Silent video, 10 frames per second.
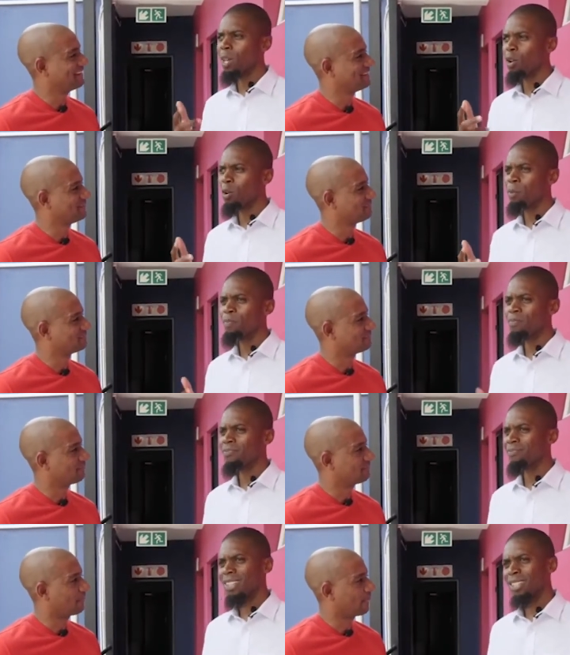Speaker 1: were your
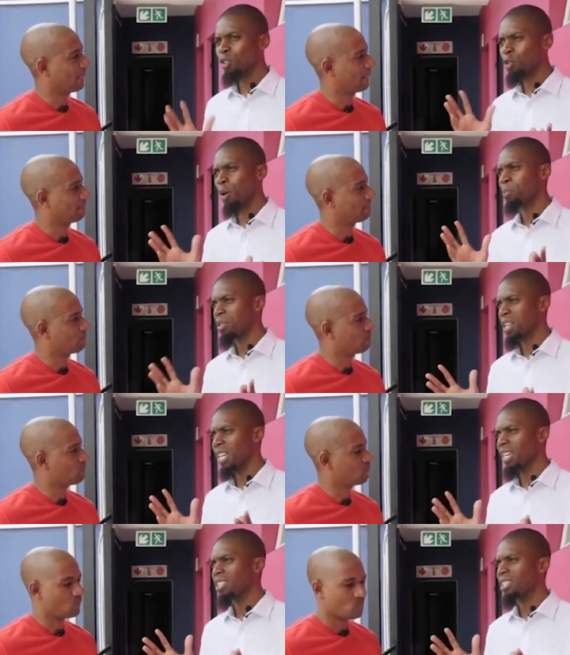top
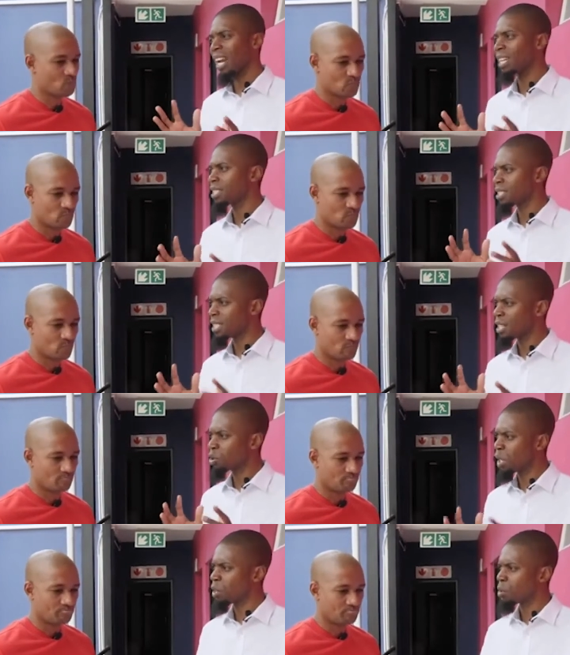three challenges
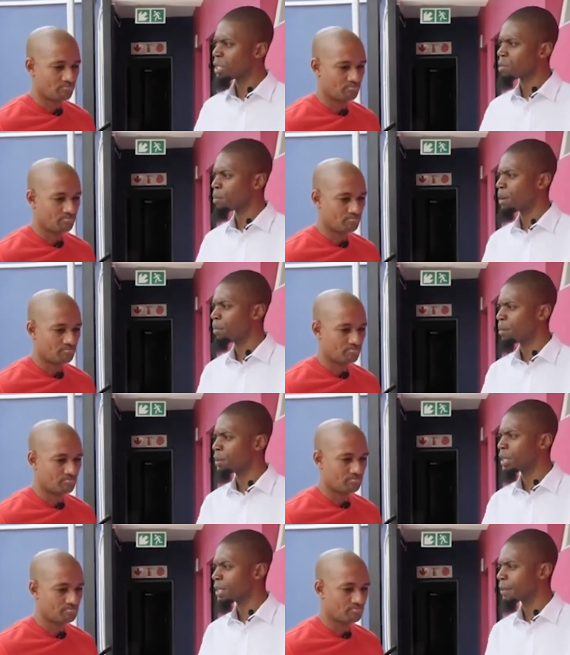that you had on this
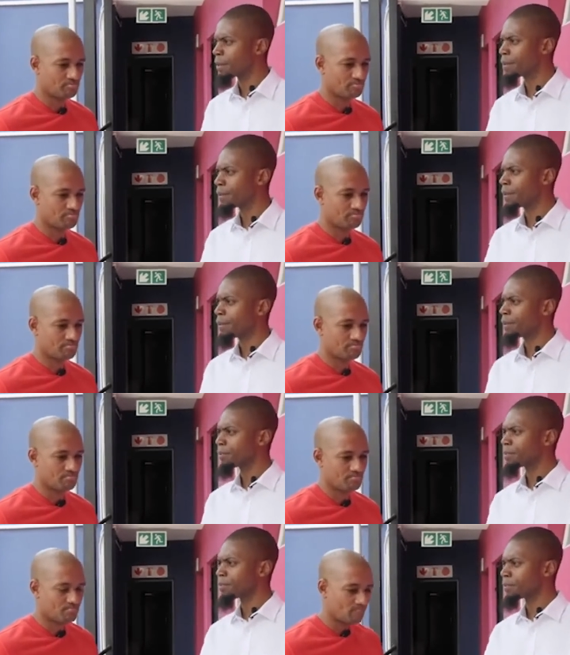building? Mm,
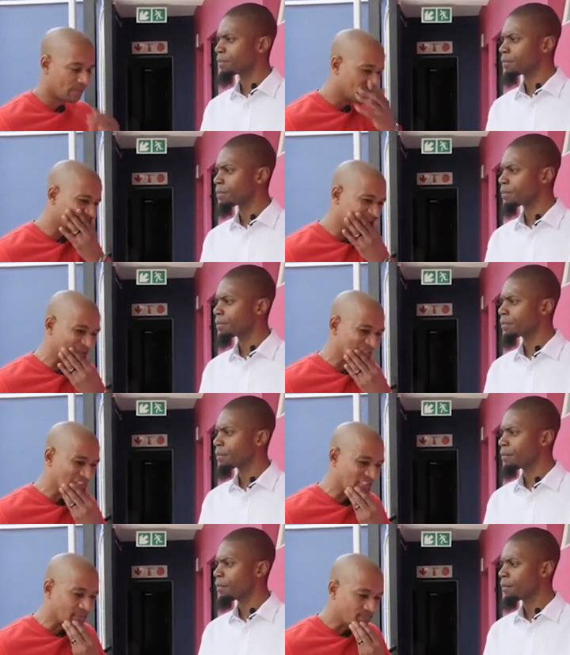
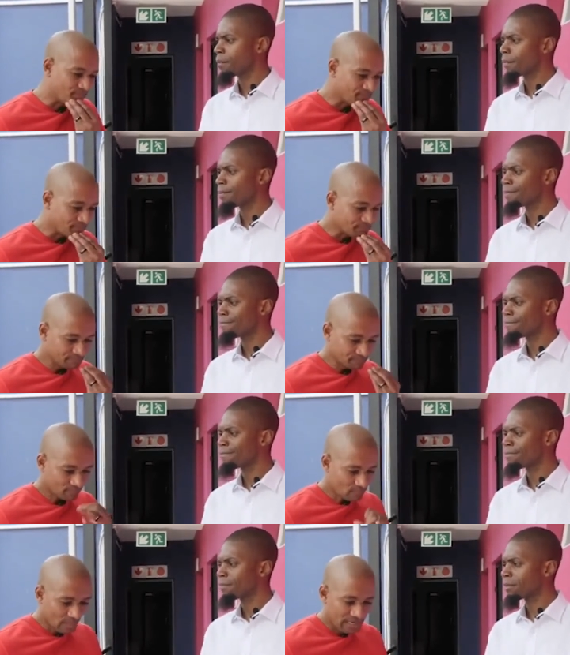three.
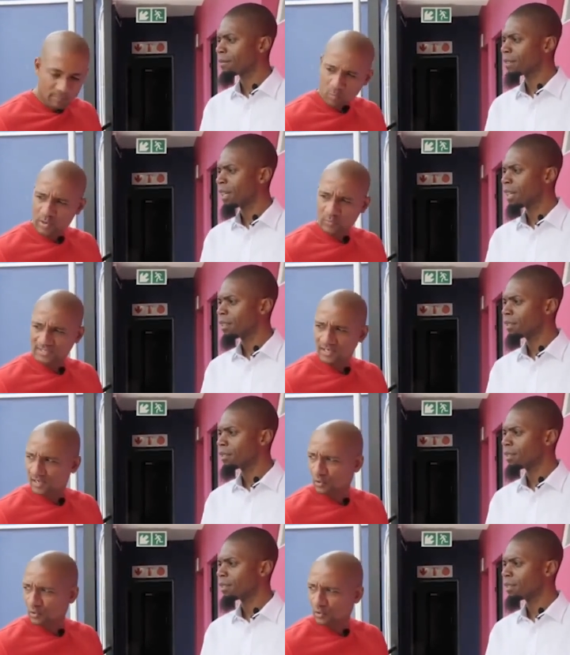
Speaker 2: Number one was the